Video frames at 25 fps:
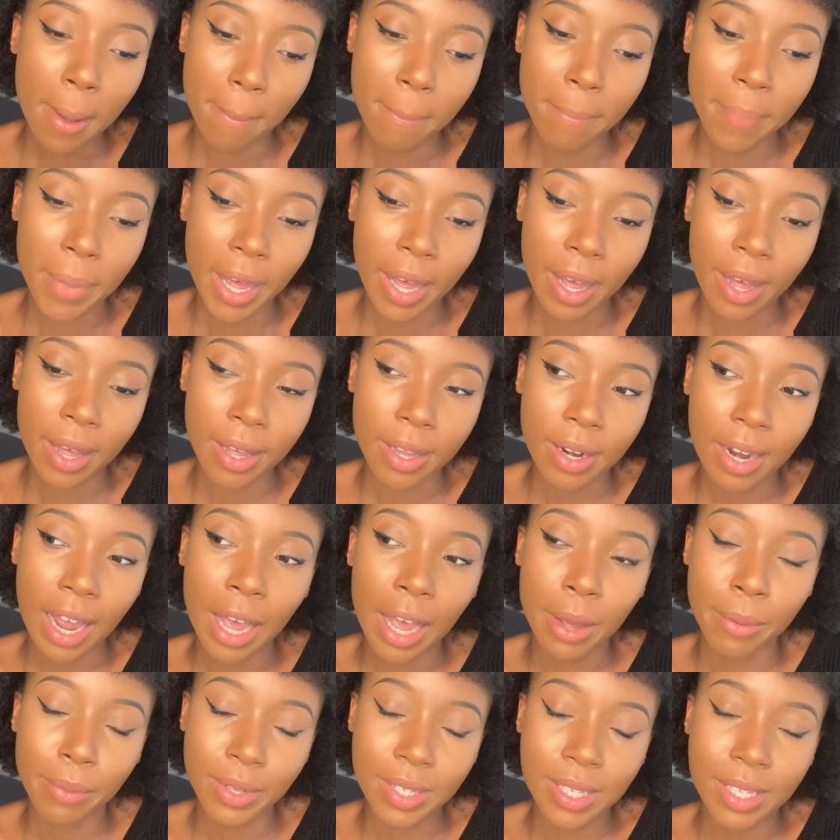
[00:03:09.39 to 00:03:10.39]
but I
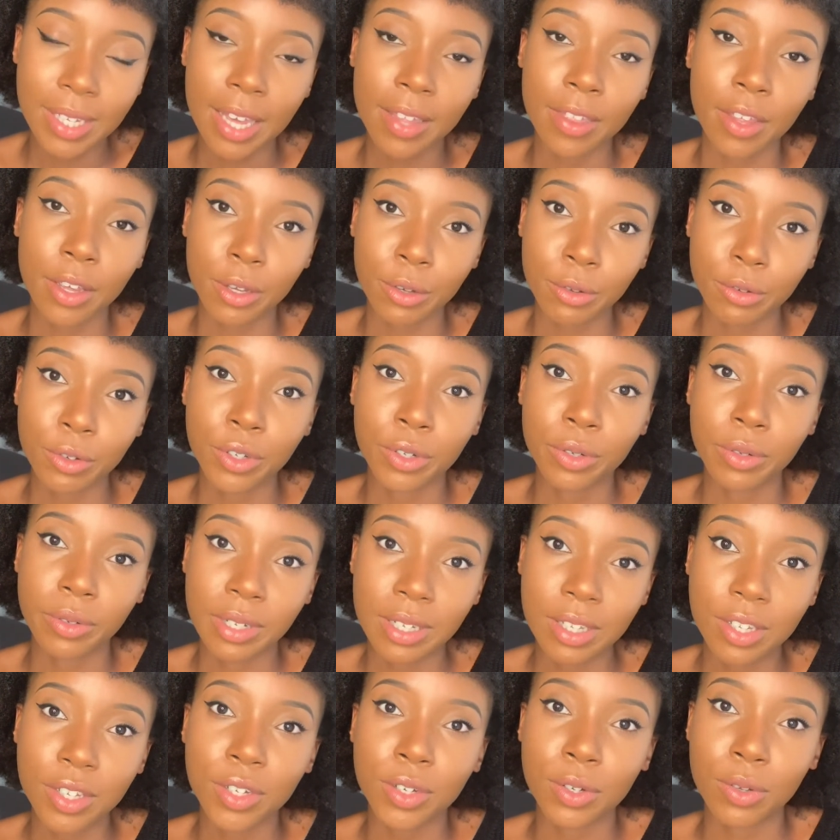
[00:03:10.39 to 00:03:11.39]
would say that you do need
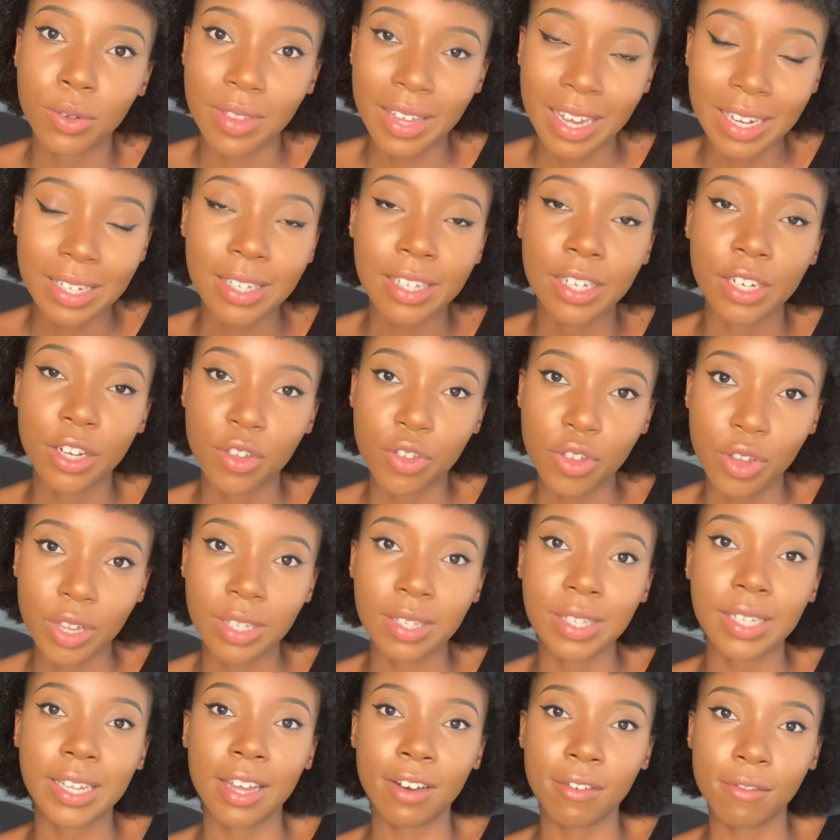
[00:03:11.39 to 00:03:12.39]
to do that
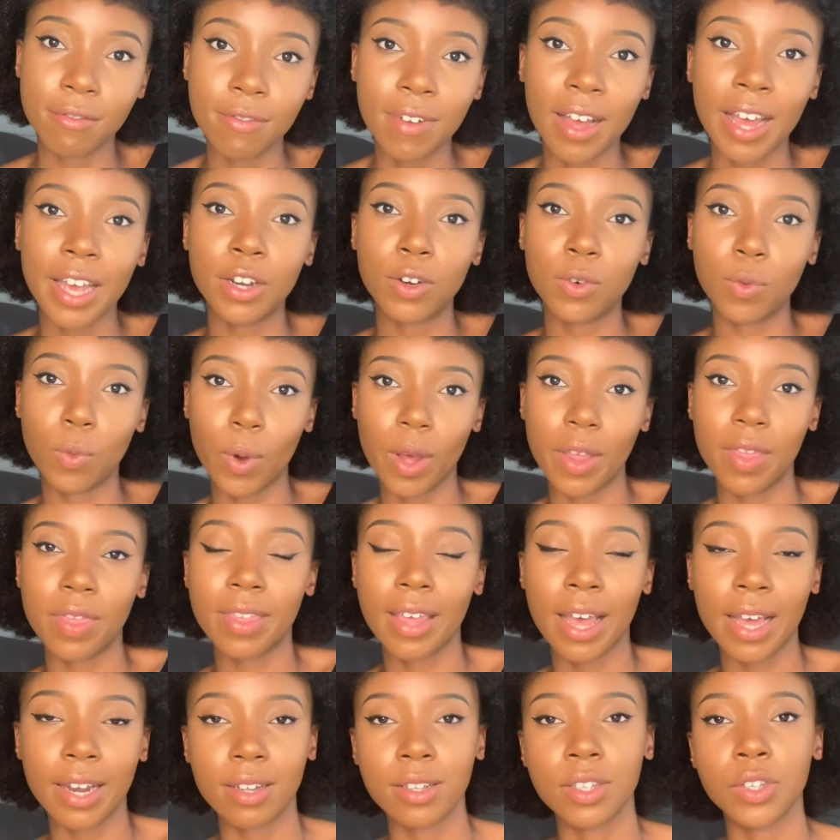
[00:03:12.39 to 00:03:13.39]
diligence and find one
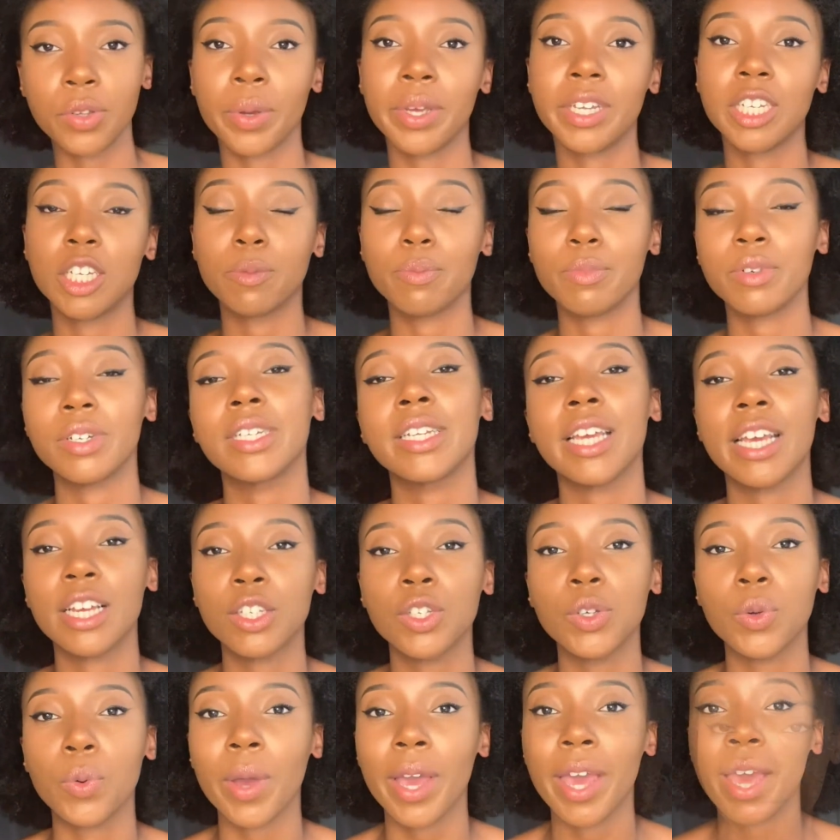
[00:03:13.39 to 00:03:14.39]
that is going to protect
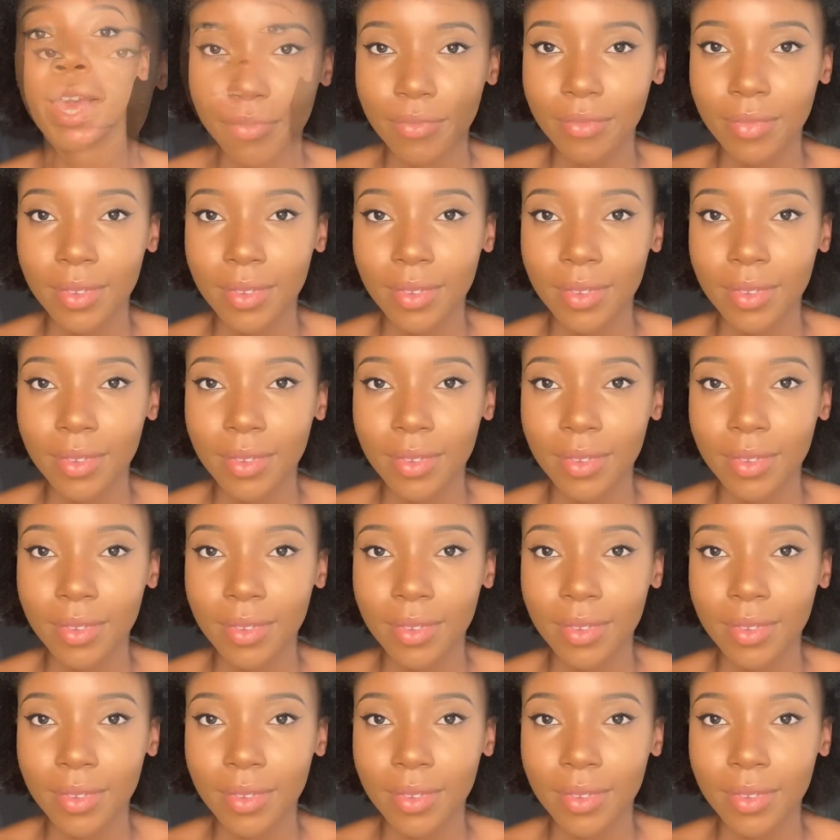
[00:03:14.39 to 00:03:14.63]
your hair.